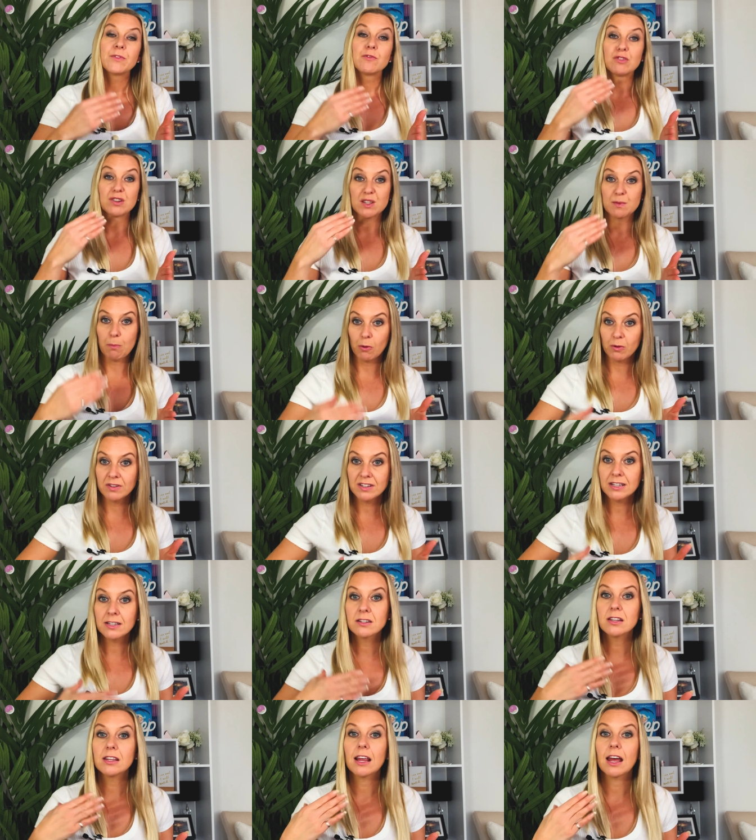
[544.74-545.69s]

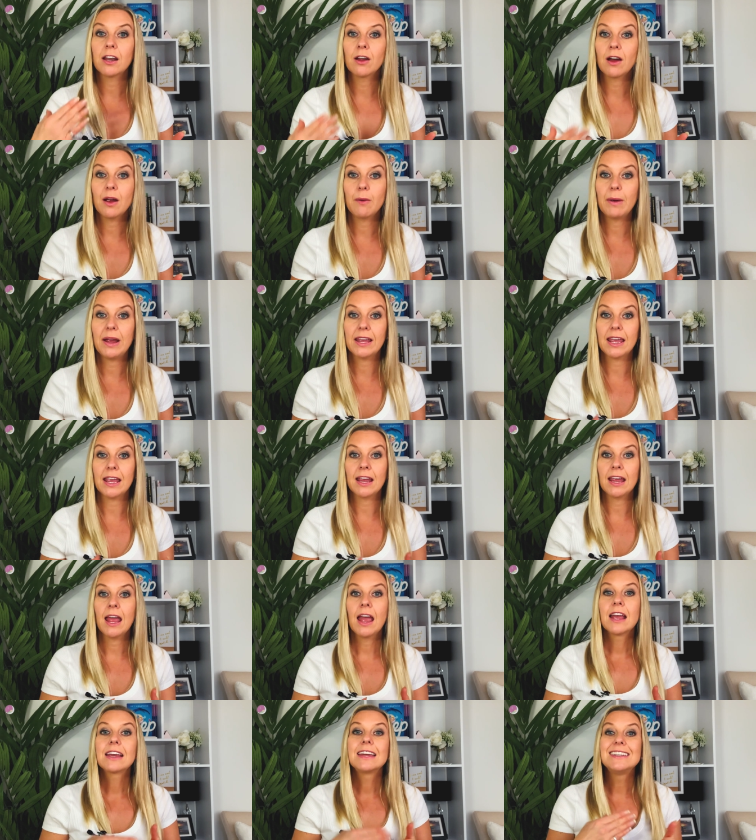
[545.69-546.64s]
responding to that night waking
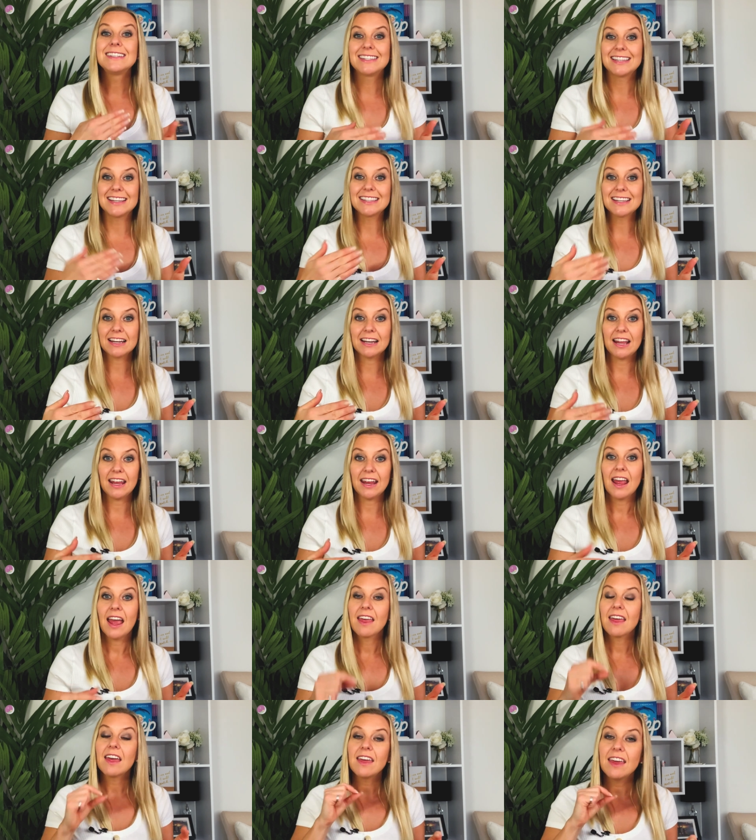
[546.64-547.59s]
consistently
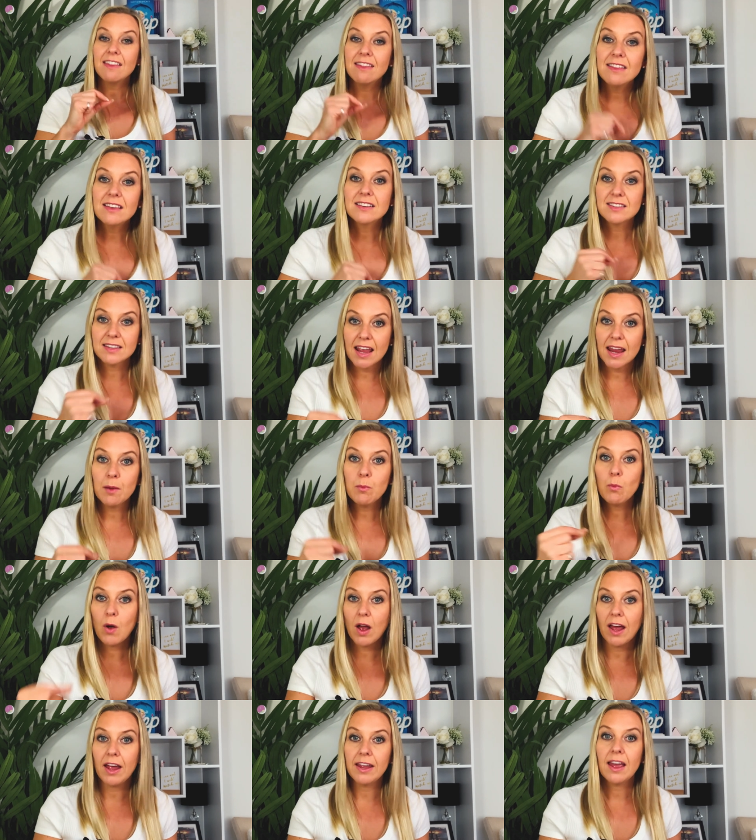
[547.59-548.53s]
in the same
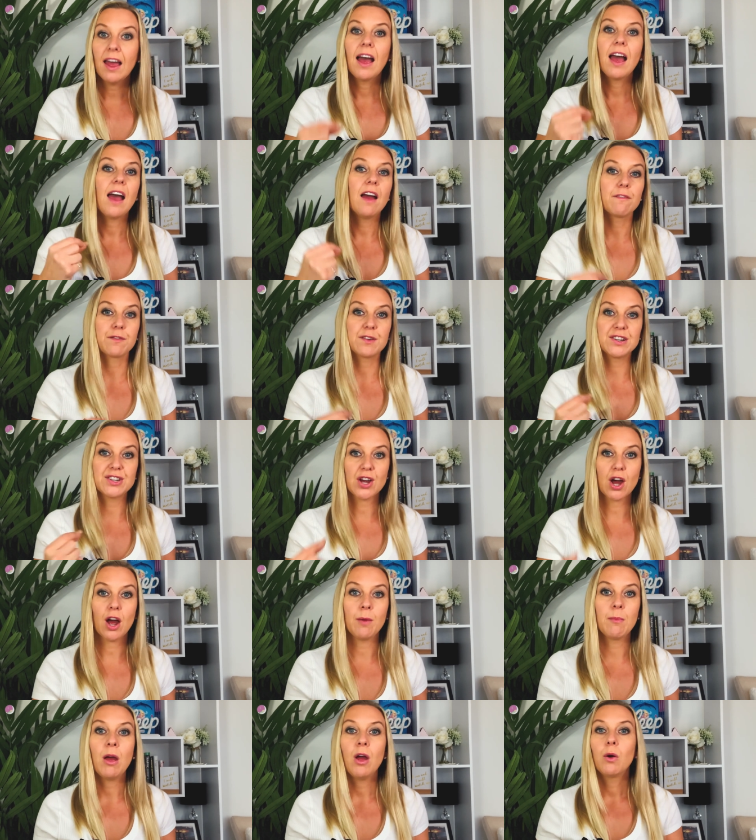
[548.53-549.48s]
way every
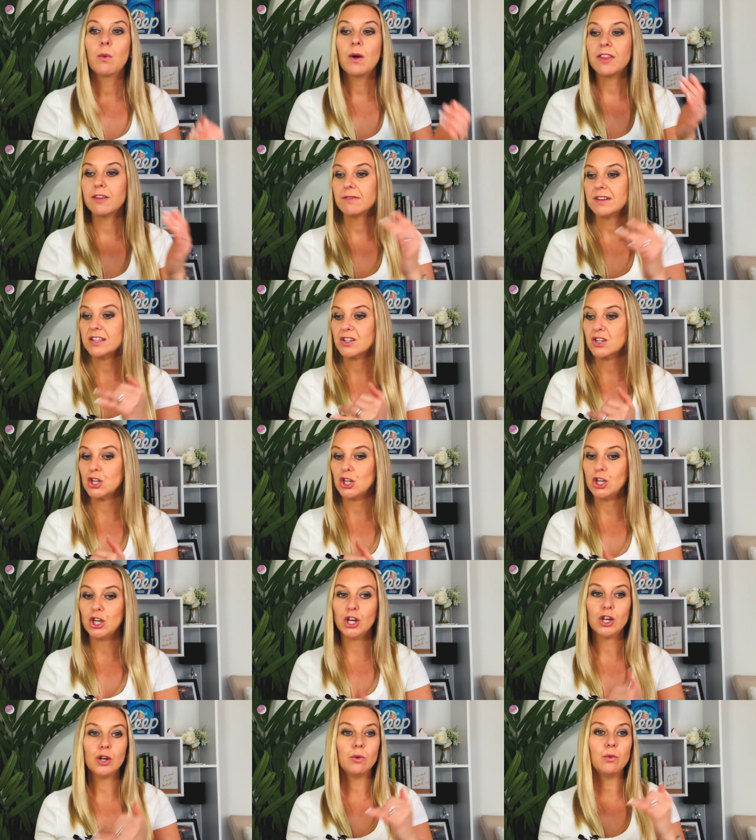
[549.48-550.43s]
time, whether it's
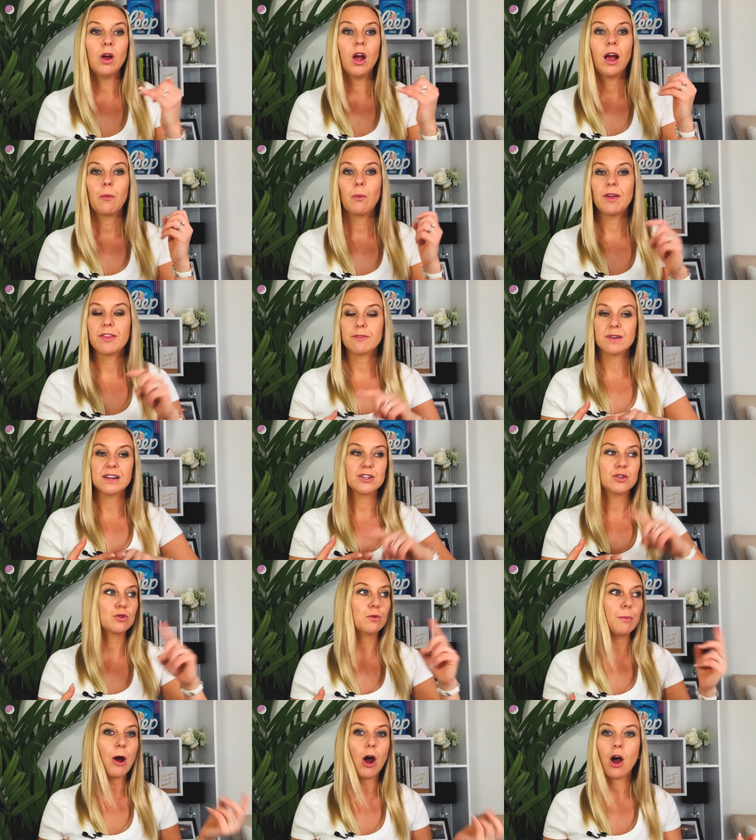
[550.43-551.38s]
you, whether it's
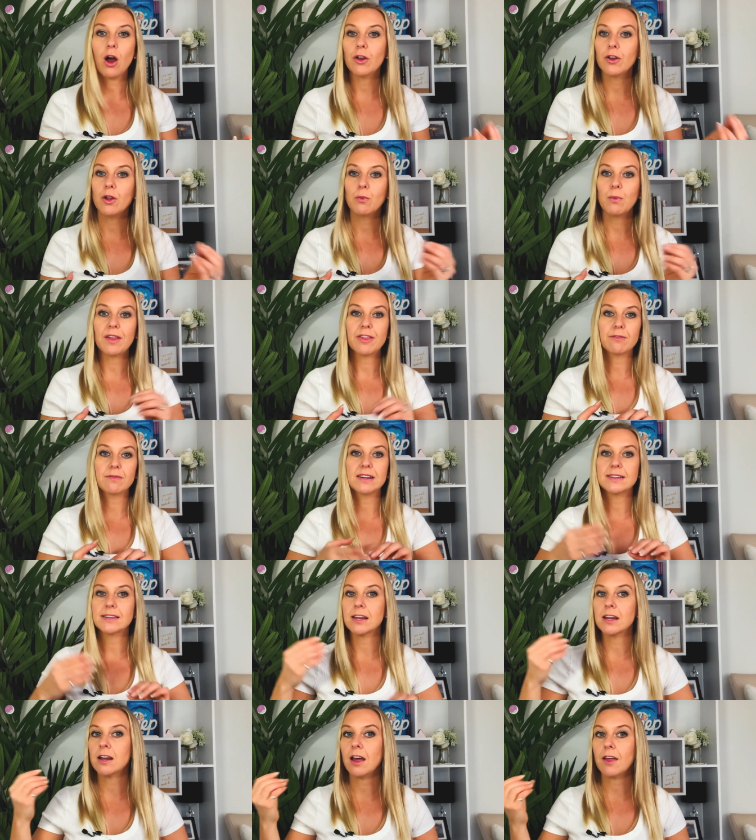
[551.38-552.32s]
your partner, whether
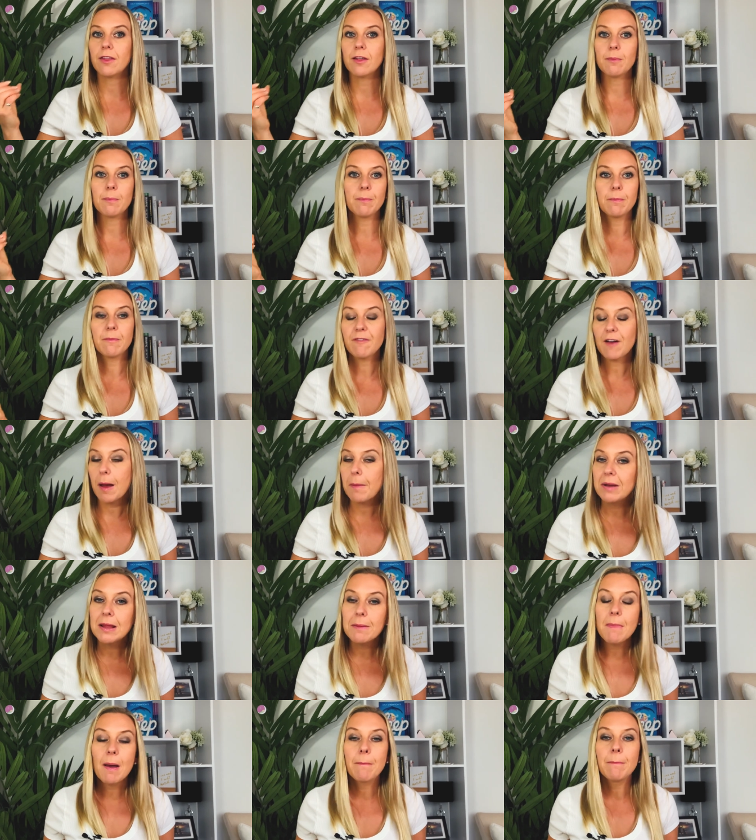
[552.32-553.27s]
it's another
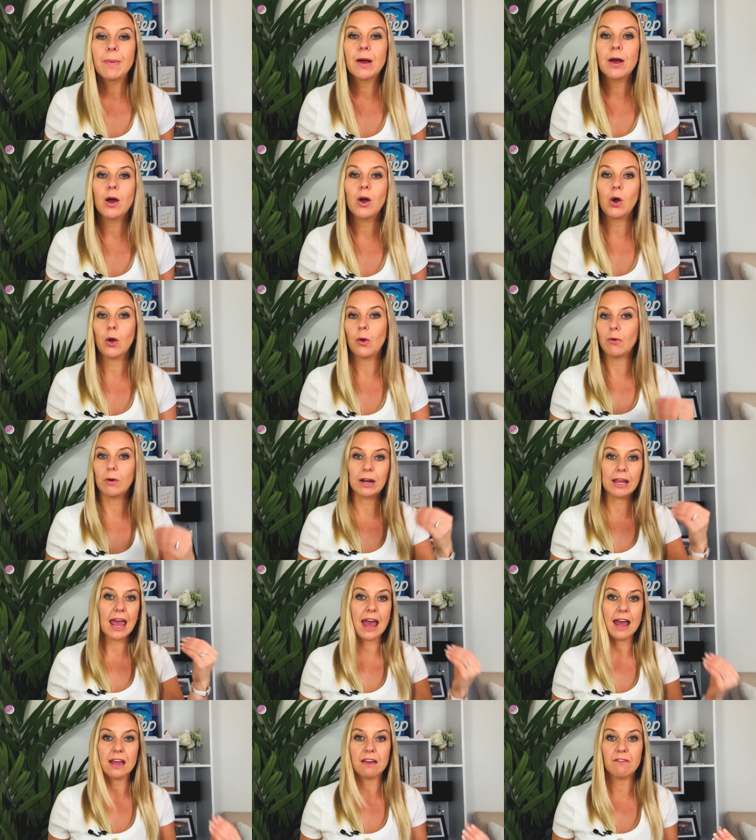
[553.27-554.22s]
family member or a
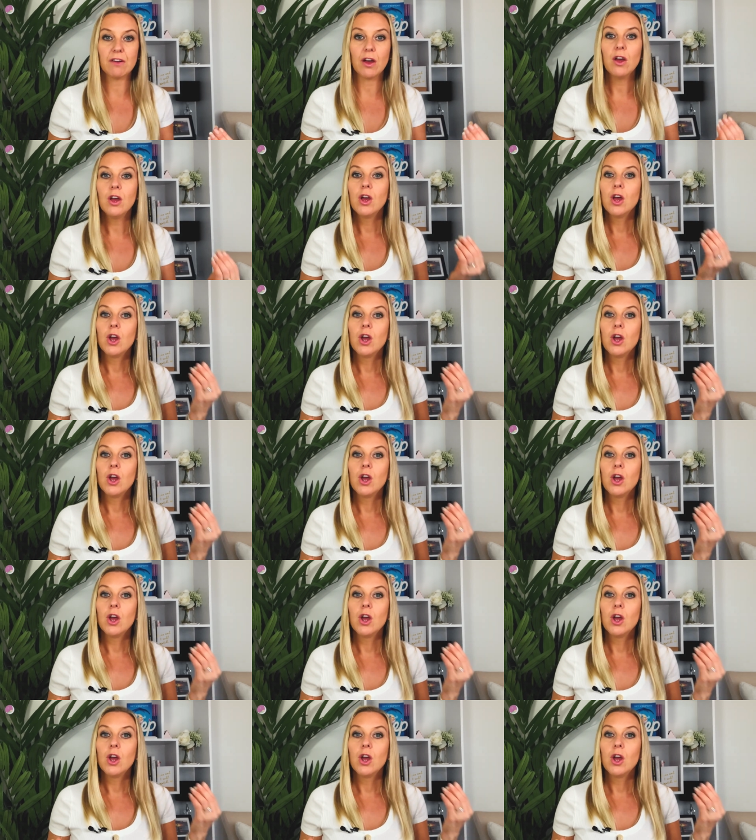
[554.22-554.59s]
caregiver,